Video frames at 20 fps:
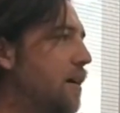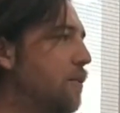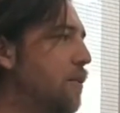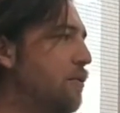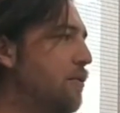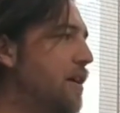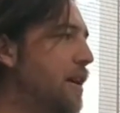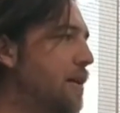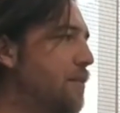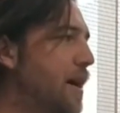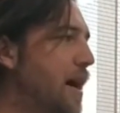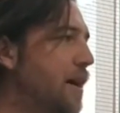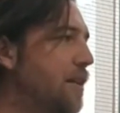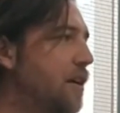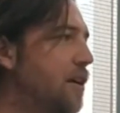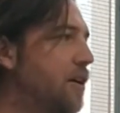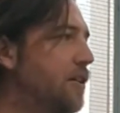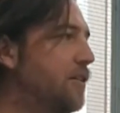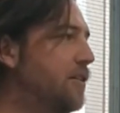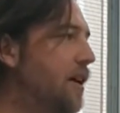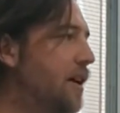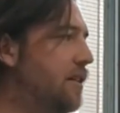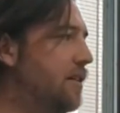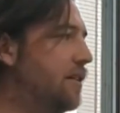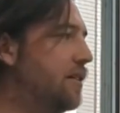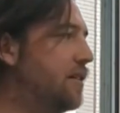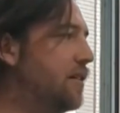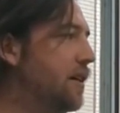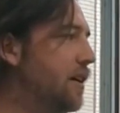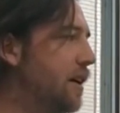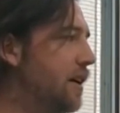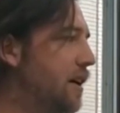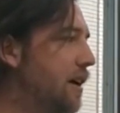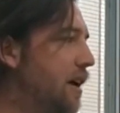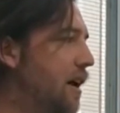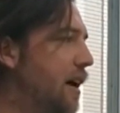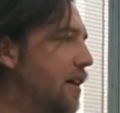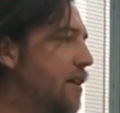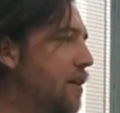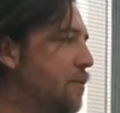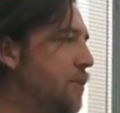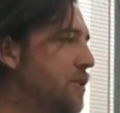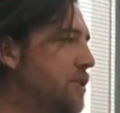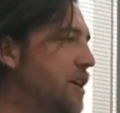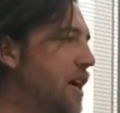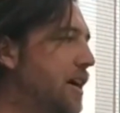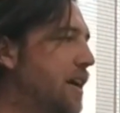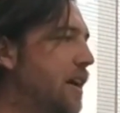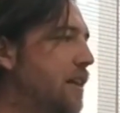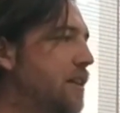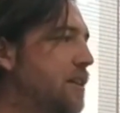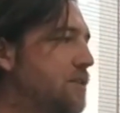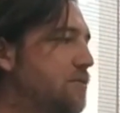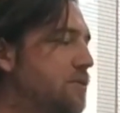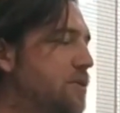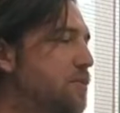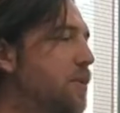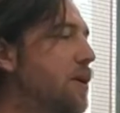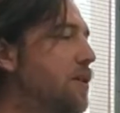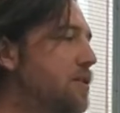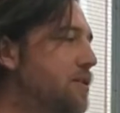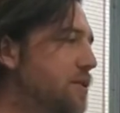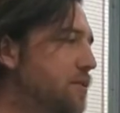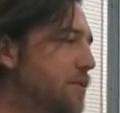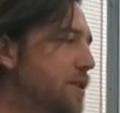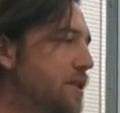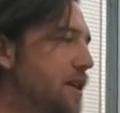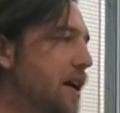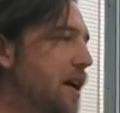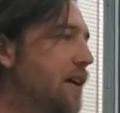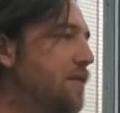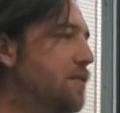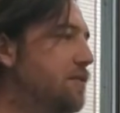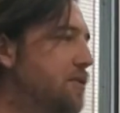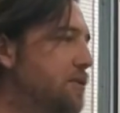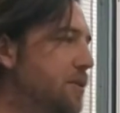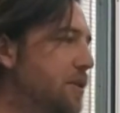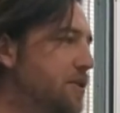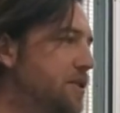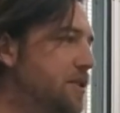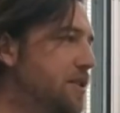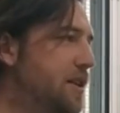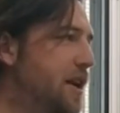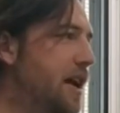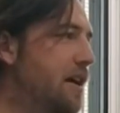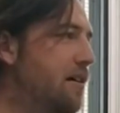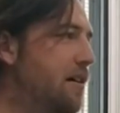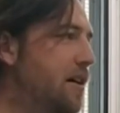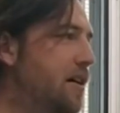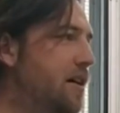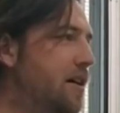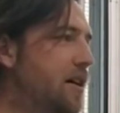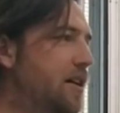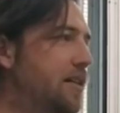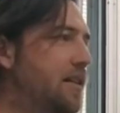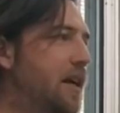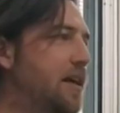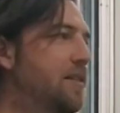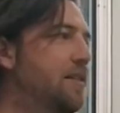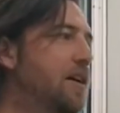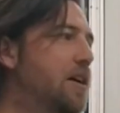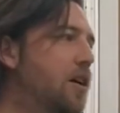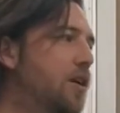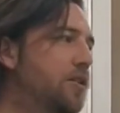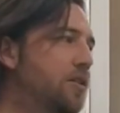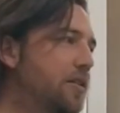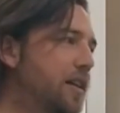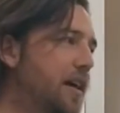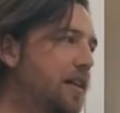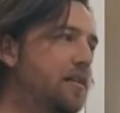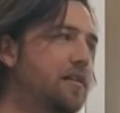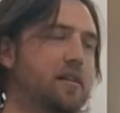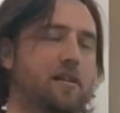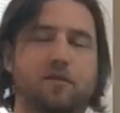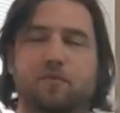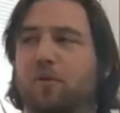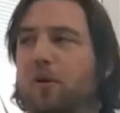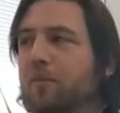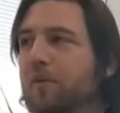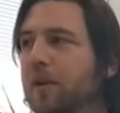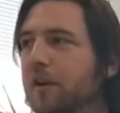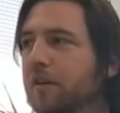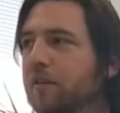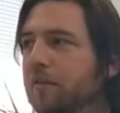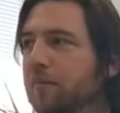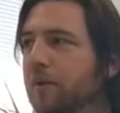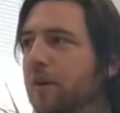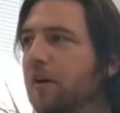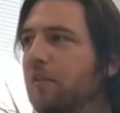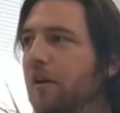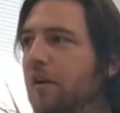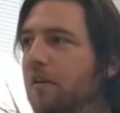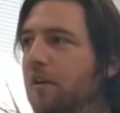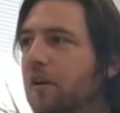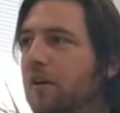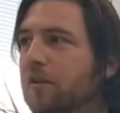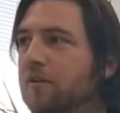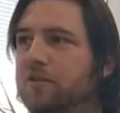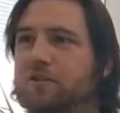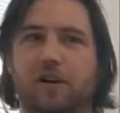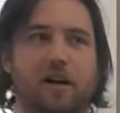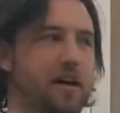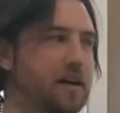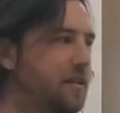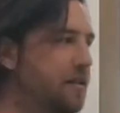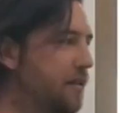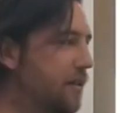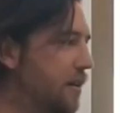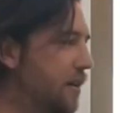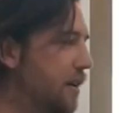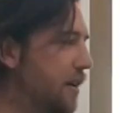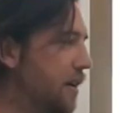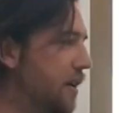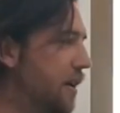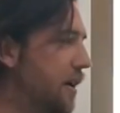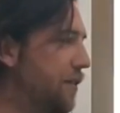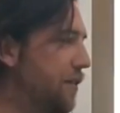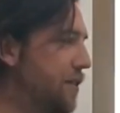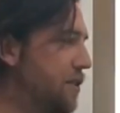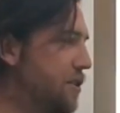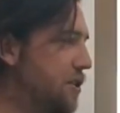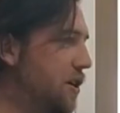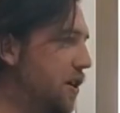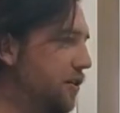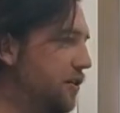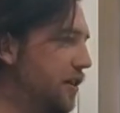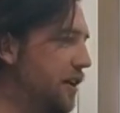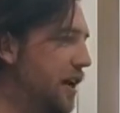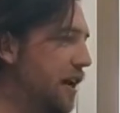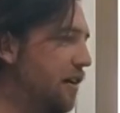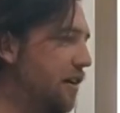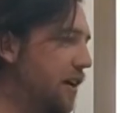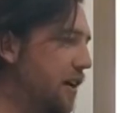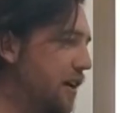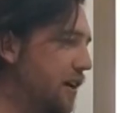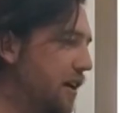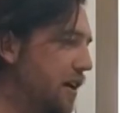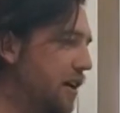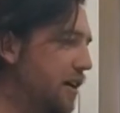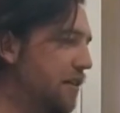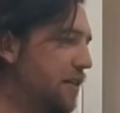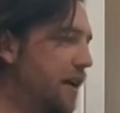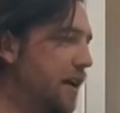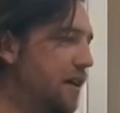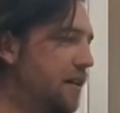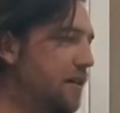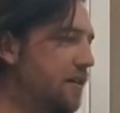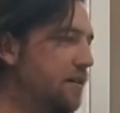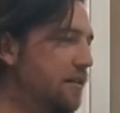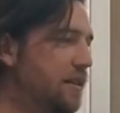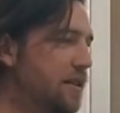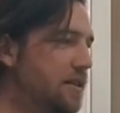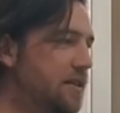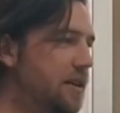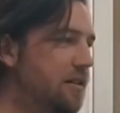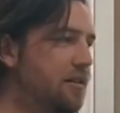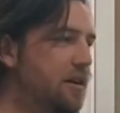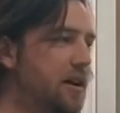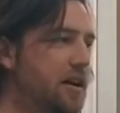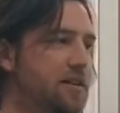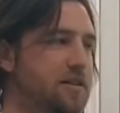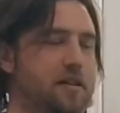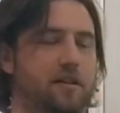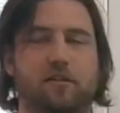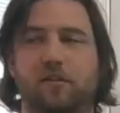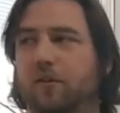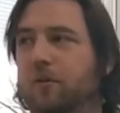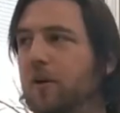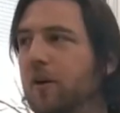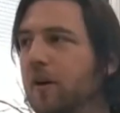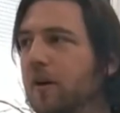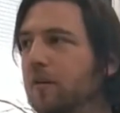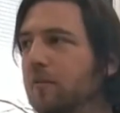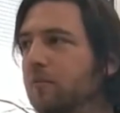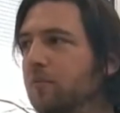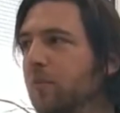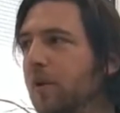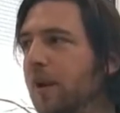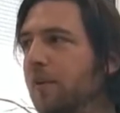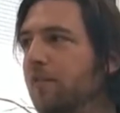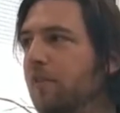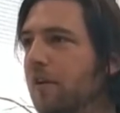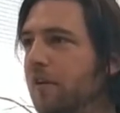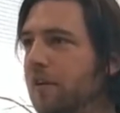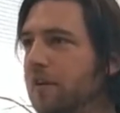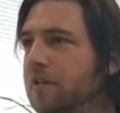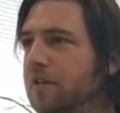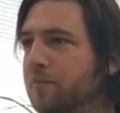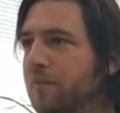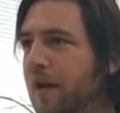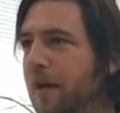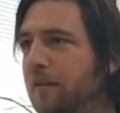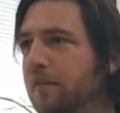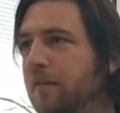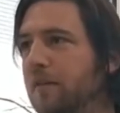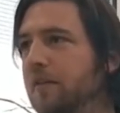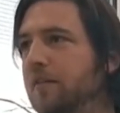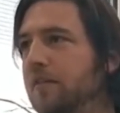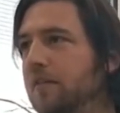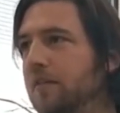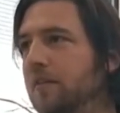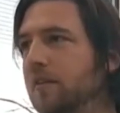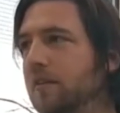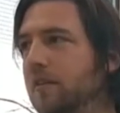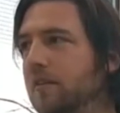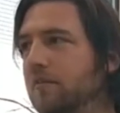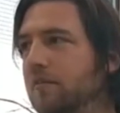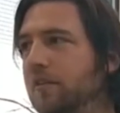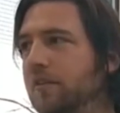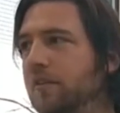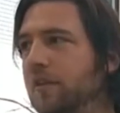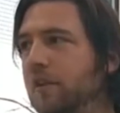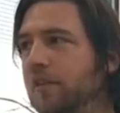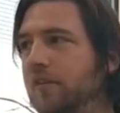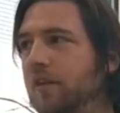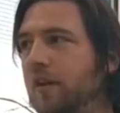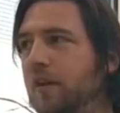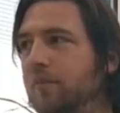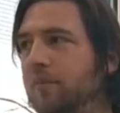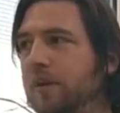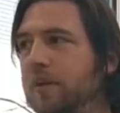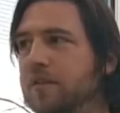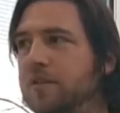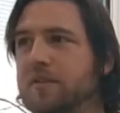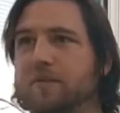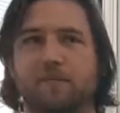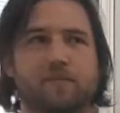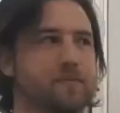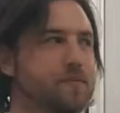We're reading back the content, and then we're checking this response. And we're saying if the response is an error, then the content is probably going to be our error contract. If it's not an error, then deserialize it to whatever our expected return type is.